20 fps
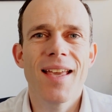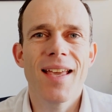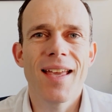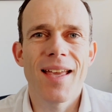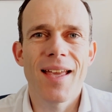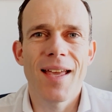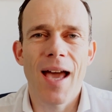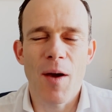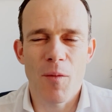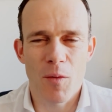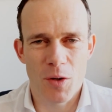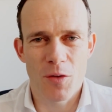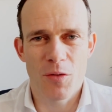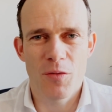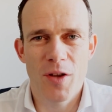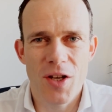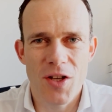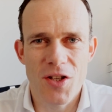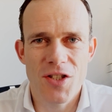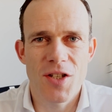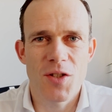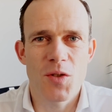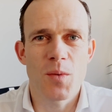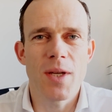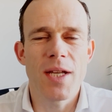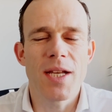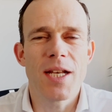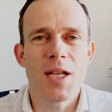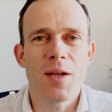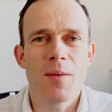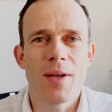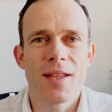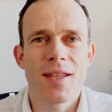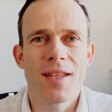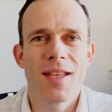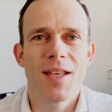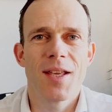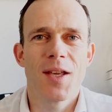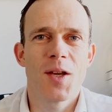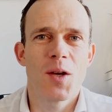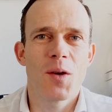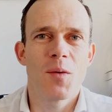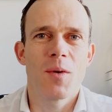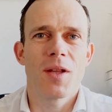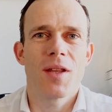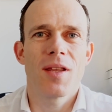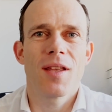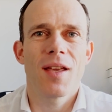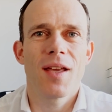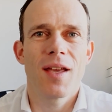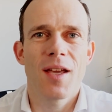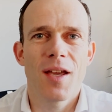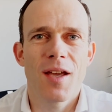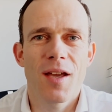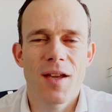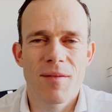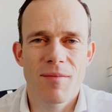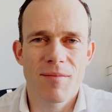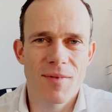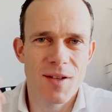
Uh, I want to finish this weekly with with uh,